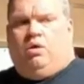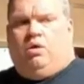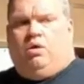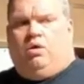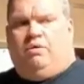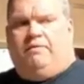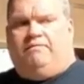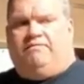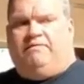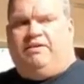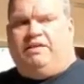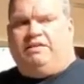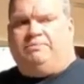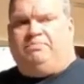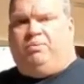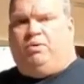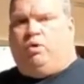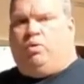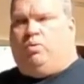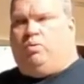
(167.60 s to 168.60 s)
on
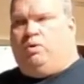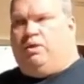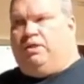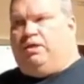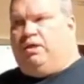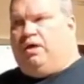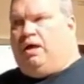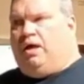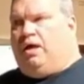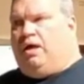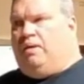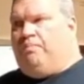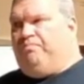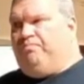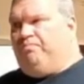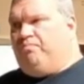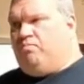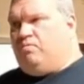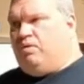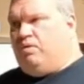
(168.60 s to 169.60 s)
Facebook with
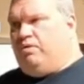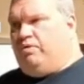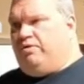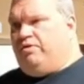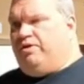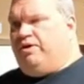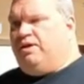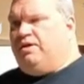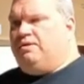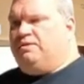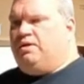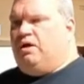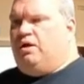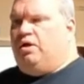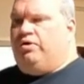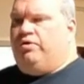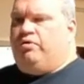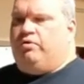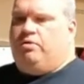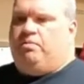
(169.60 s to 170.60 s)
um, things
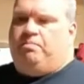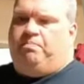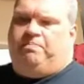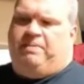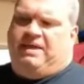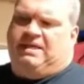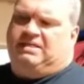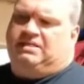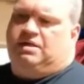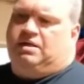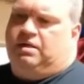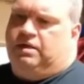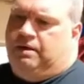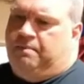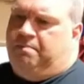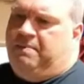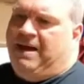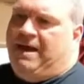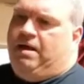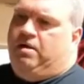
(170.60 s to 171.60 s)
under basically
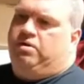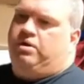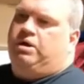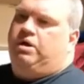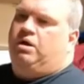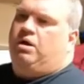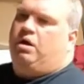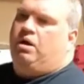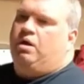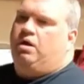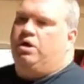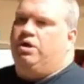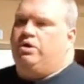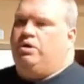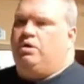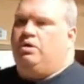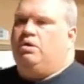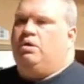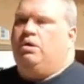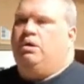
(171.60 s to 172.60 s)
a pound and
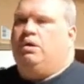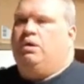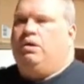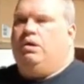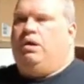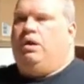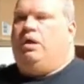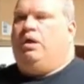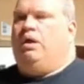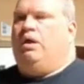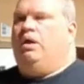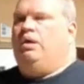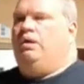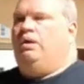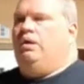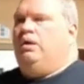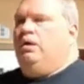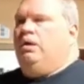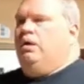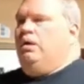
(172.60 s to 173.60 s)
under.
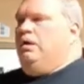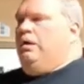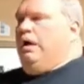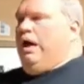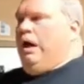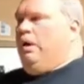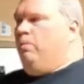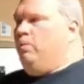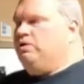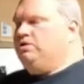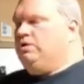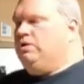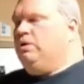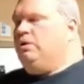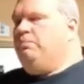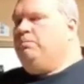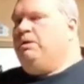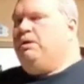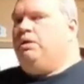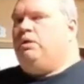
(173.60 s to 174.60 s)
And I was
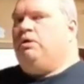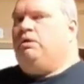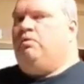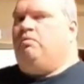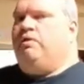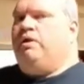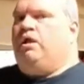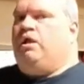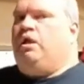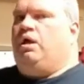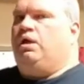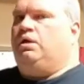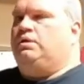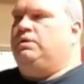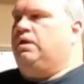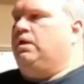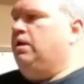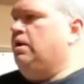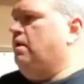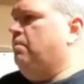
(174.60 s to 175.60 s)
going to be a little
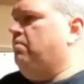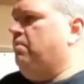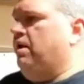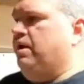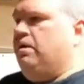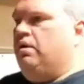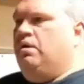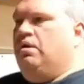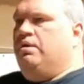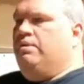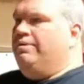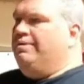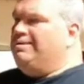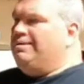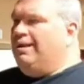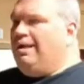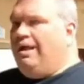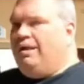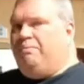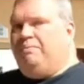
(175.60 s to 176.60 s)
reluctant, and I'm like,
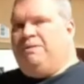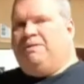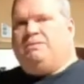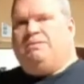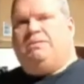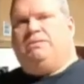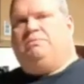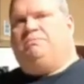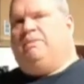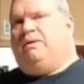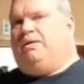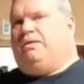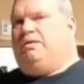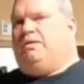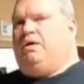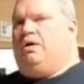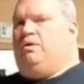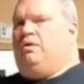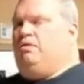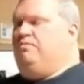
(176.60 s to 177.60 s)
there's a lot of business being
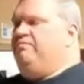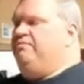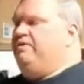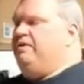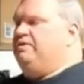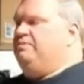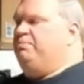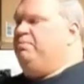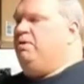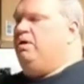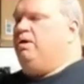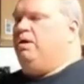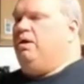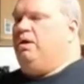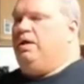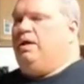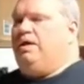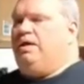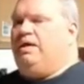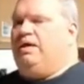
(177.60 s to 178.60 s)
done on Facebook,
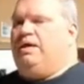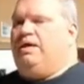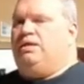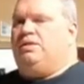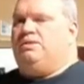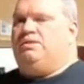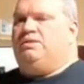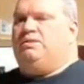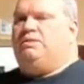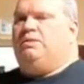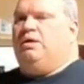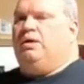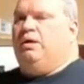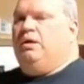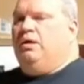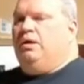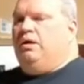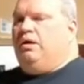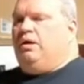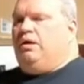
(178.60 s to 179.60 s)
and I can't just
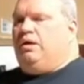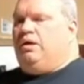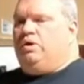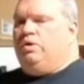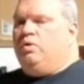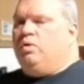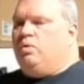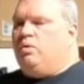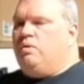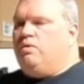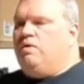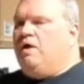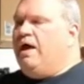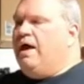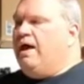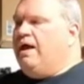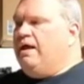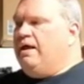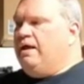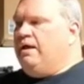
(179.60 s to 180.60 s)
ignore
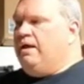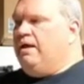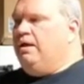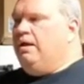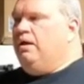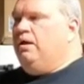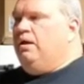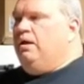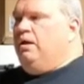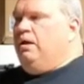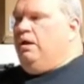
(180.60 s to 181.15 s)
that. And